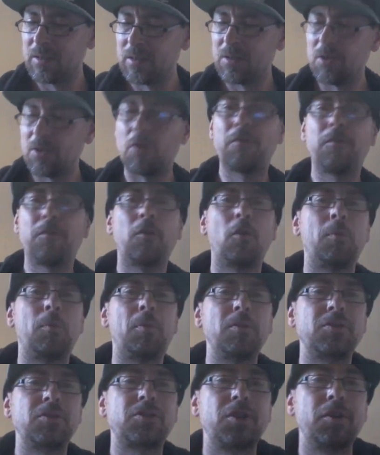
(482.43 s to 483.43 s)
Or
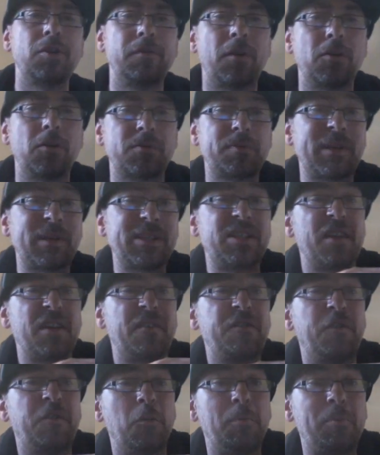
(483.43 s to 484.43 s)
4.2 volts, basically a
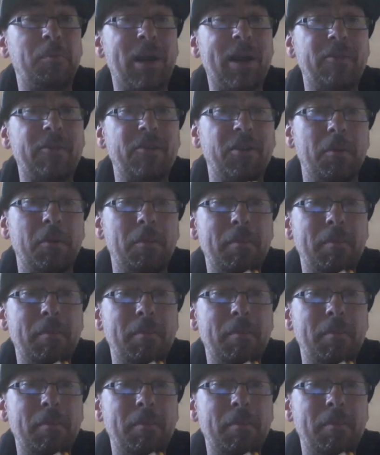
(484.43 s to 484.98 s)
full battery on a